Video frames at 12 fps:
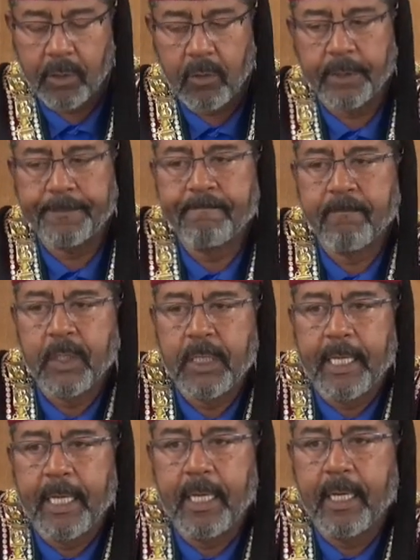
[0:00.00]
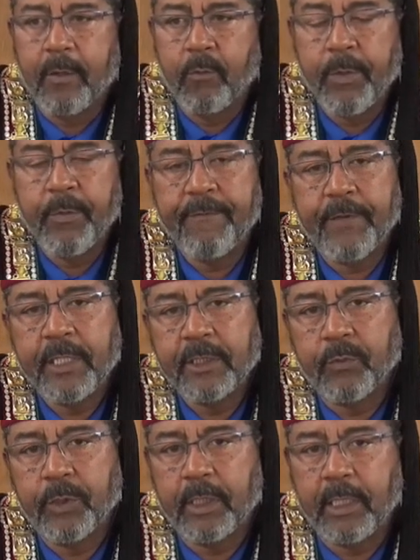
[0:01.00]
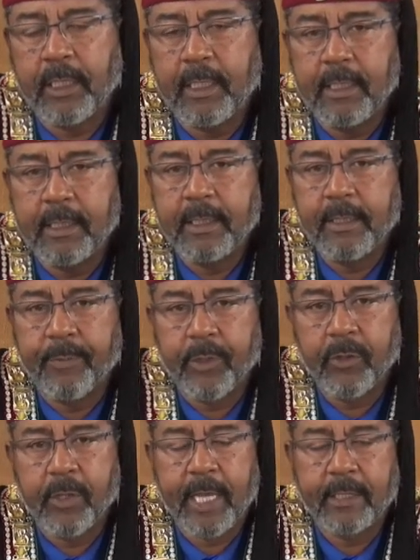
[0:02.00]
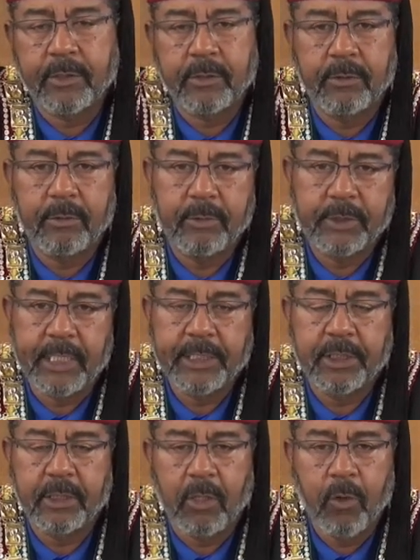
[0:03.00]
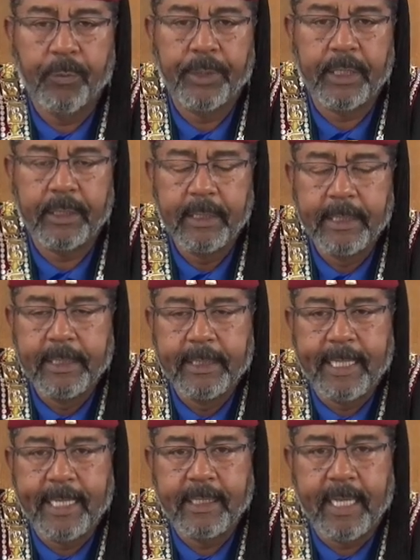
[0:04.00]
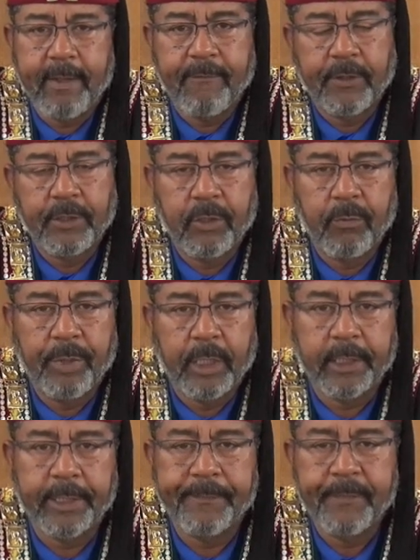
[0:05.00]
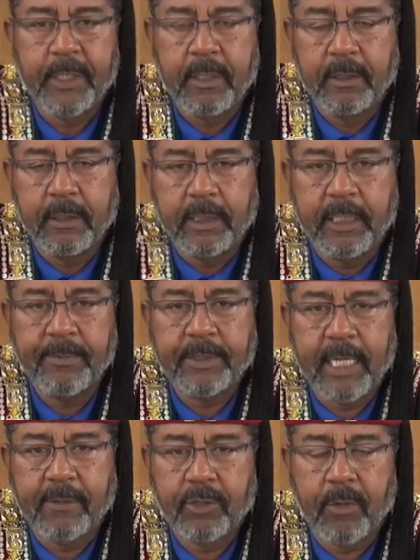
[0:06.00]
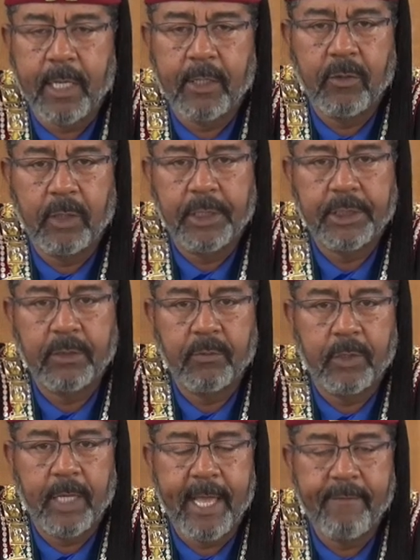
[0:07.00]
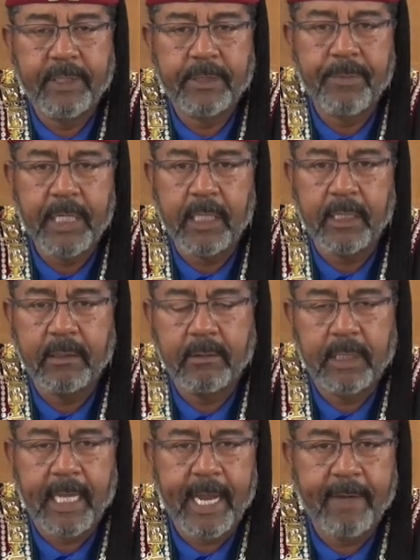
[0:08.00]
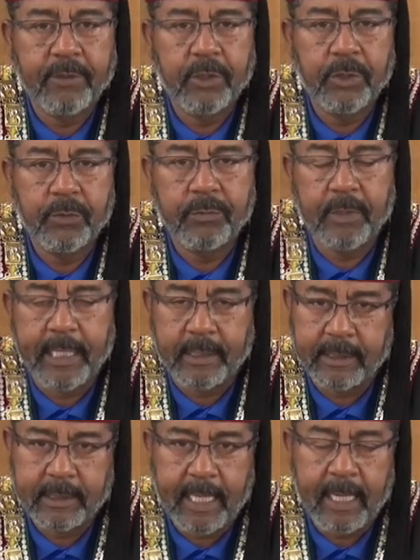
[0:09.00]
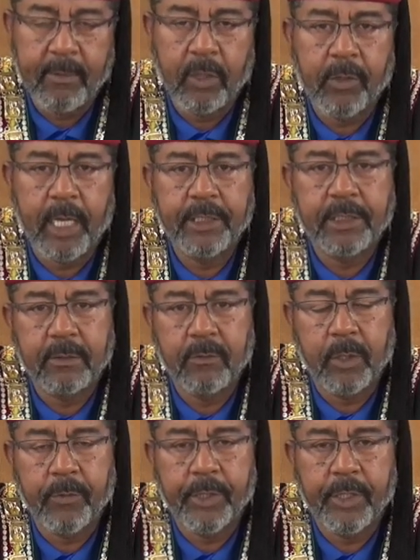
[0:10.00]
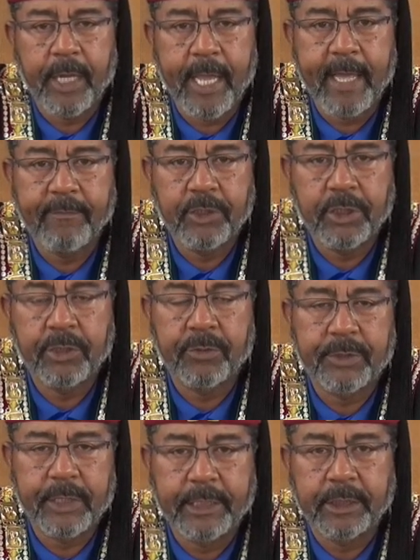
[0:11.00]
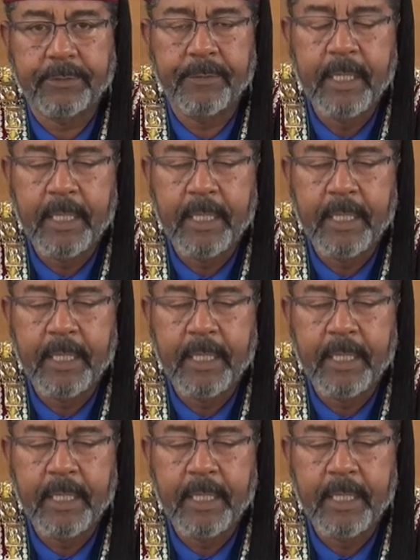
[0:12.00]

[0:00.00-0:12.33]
on. When we finish with the Imperial Council session opening that day for the nobility, the Deep South Shrine Coalition will have its meeting that afternoon in the same location where we're going to have the general session.